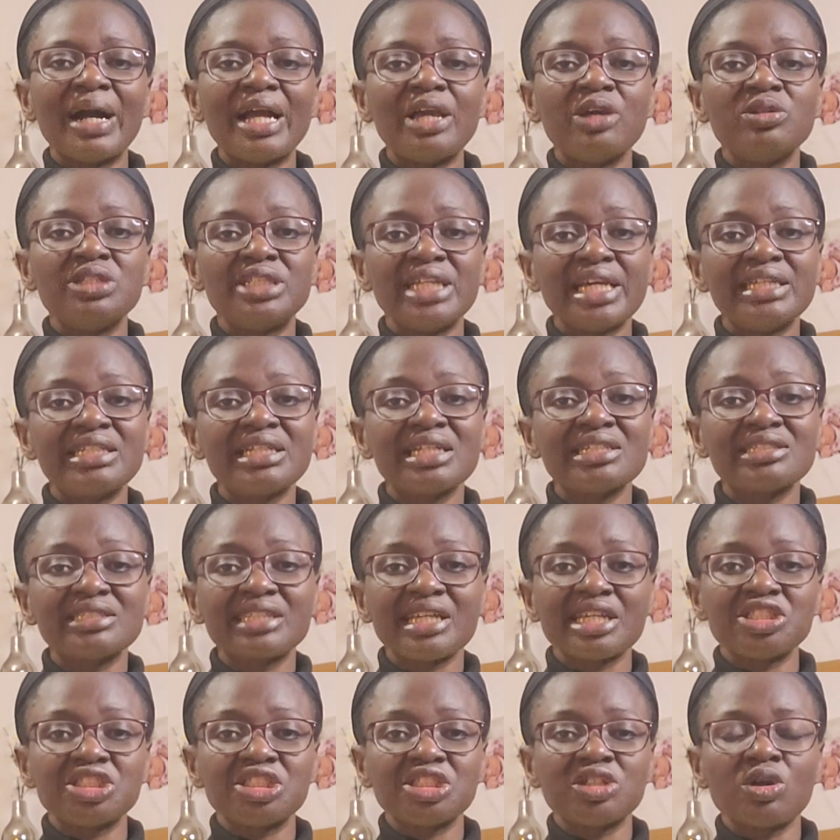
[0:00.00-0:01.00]
biodata
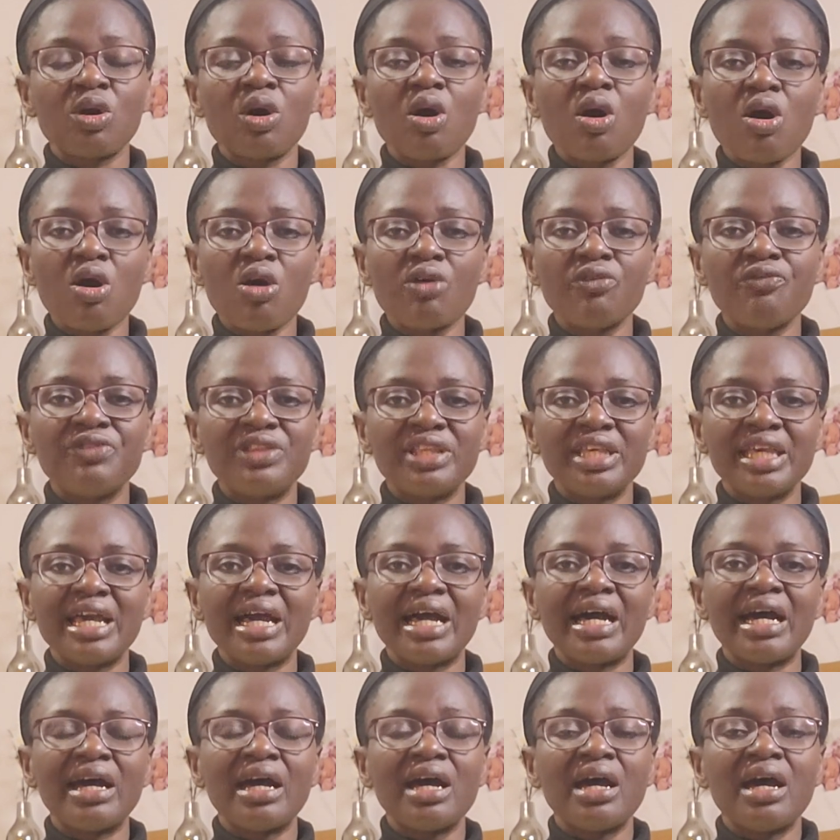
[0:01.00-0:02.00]
section of
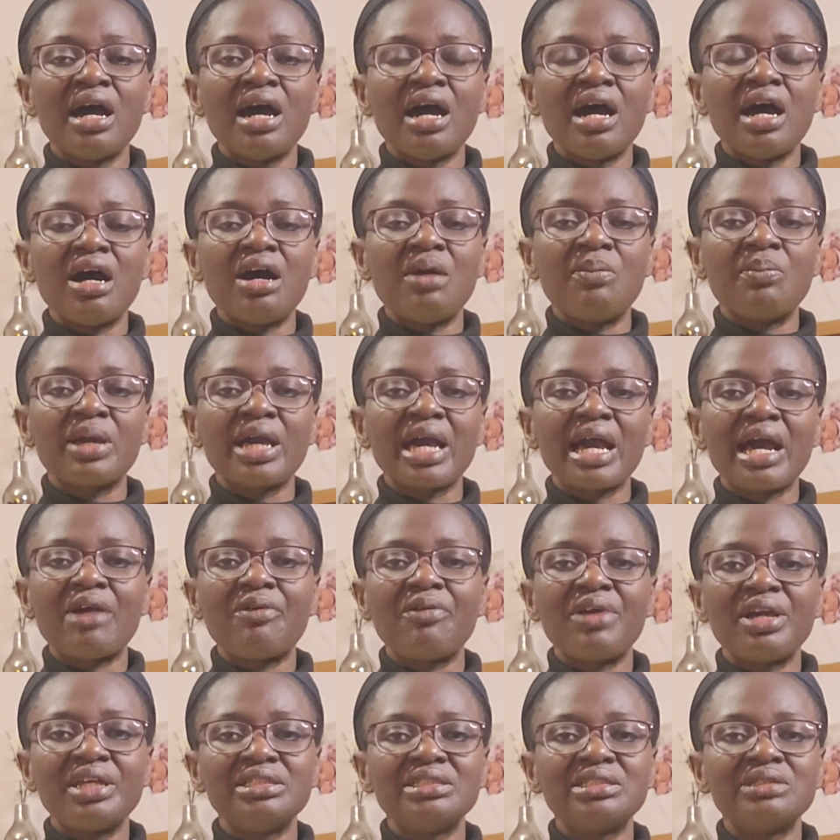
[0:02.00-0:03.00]
their
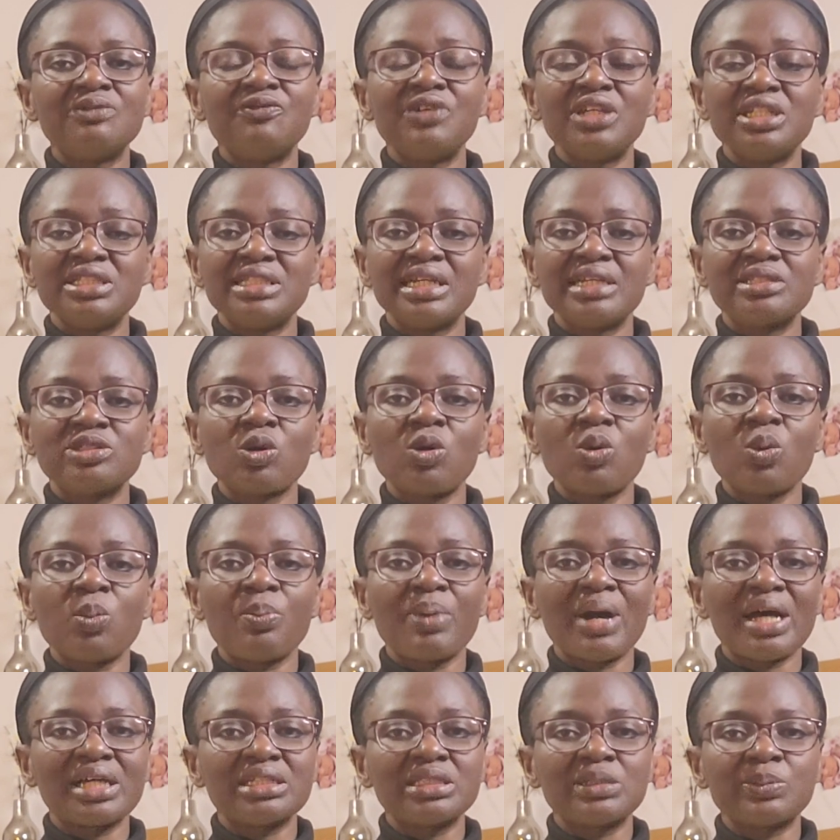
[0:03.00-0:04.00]
current visas or
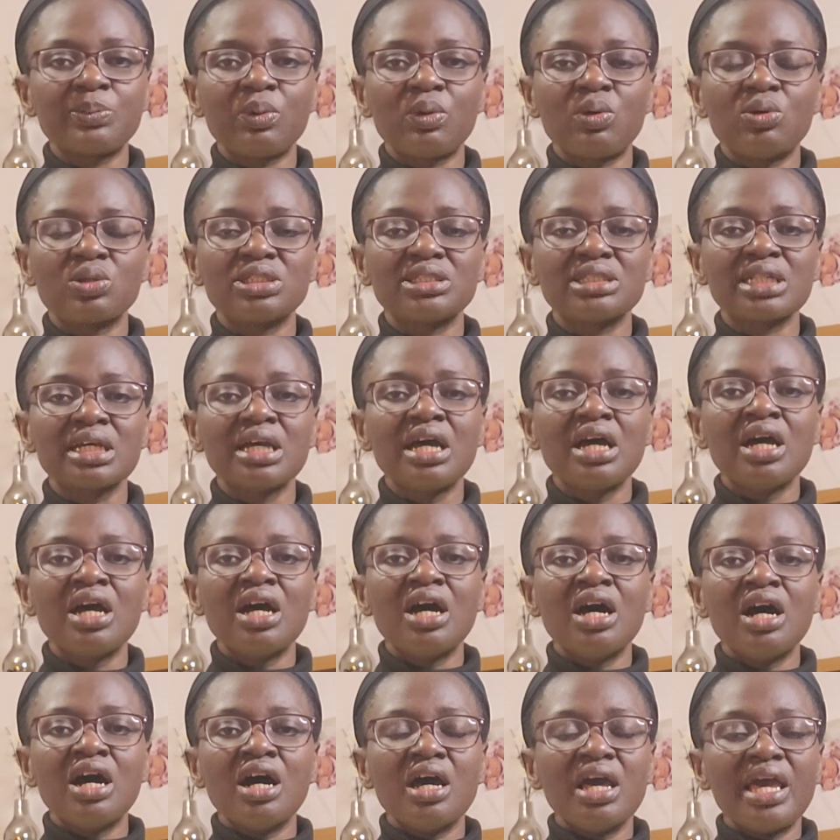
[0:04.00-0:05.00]
passports
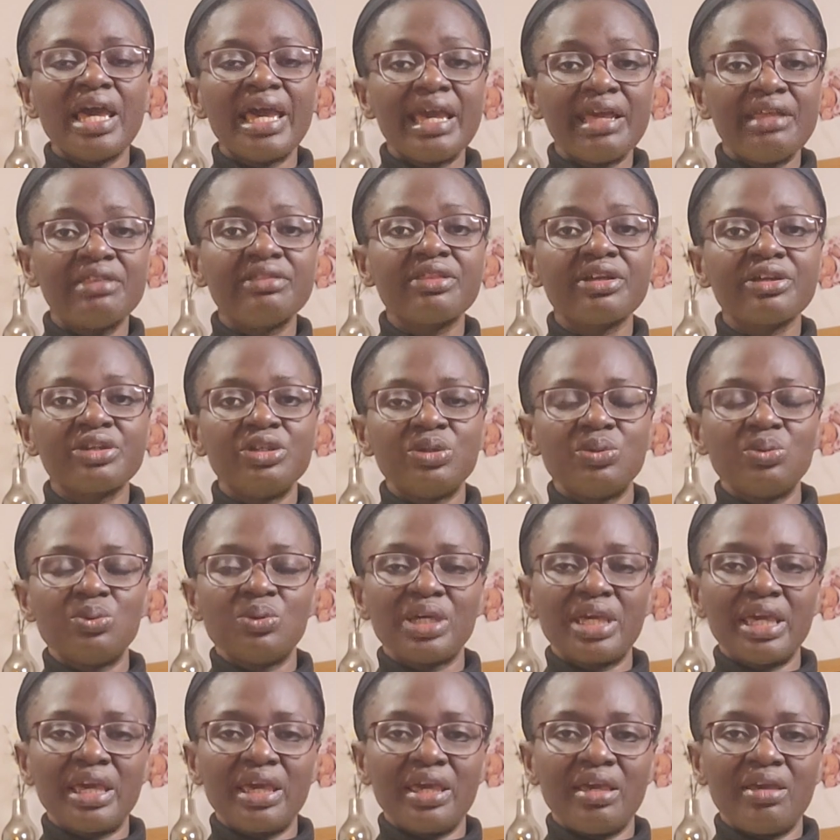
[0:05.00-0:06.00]
in the
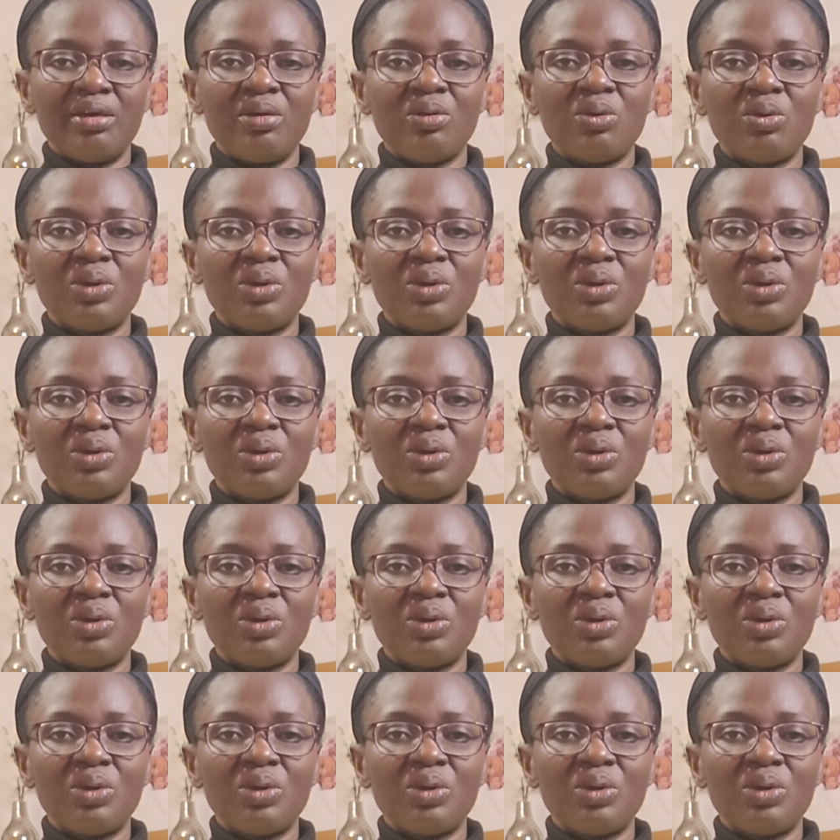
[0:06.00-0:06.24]
UK.